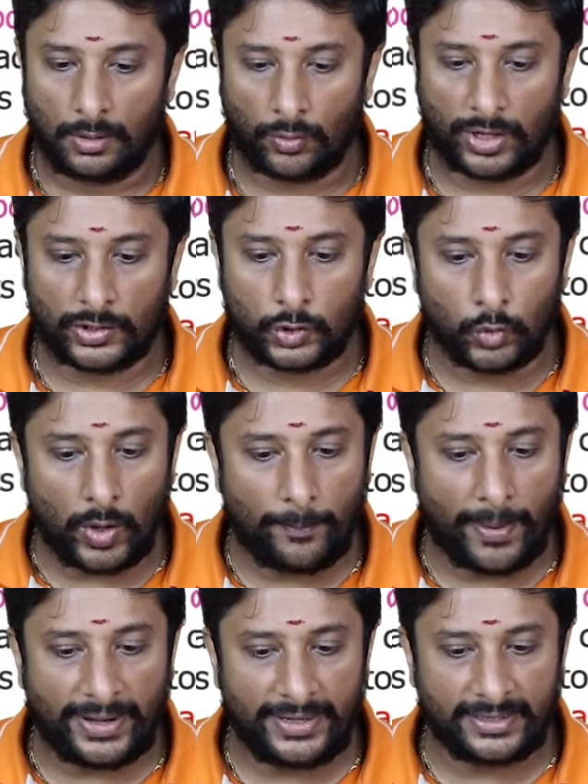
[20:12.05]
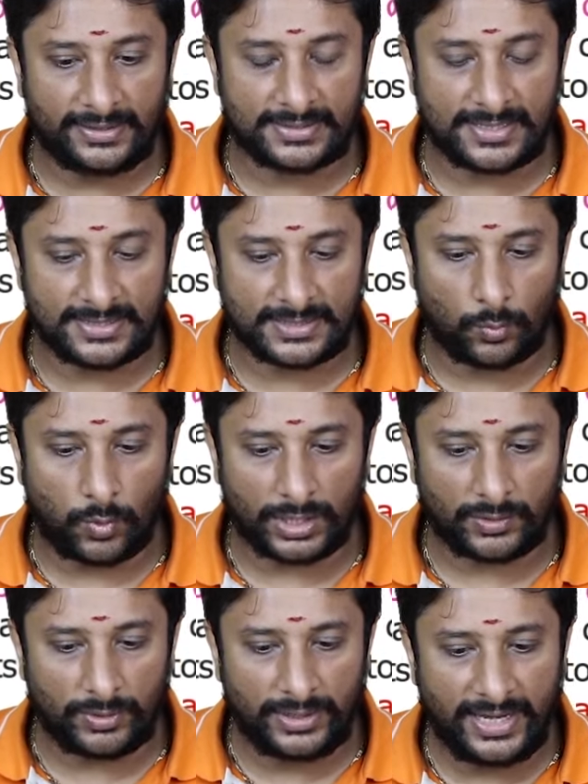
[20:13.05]
Okay, two-way binding in the sense of
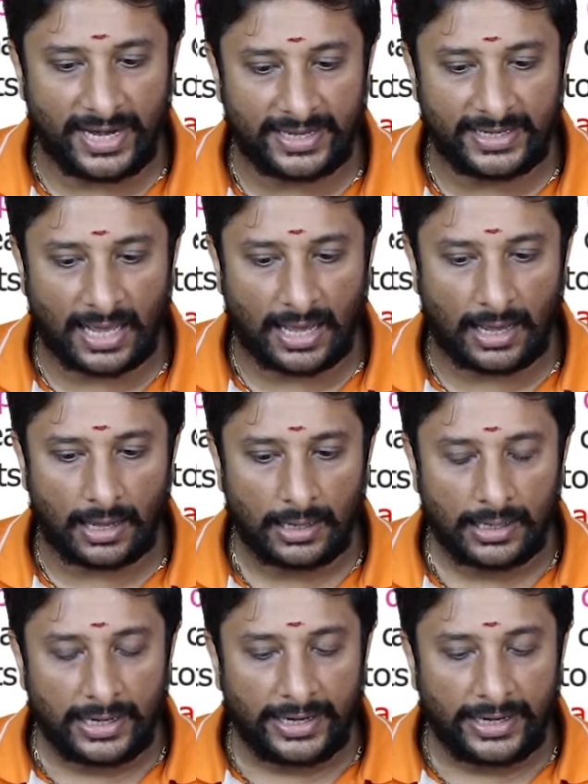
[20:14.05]
whatever data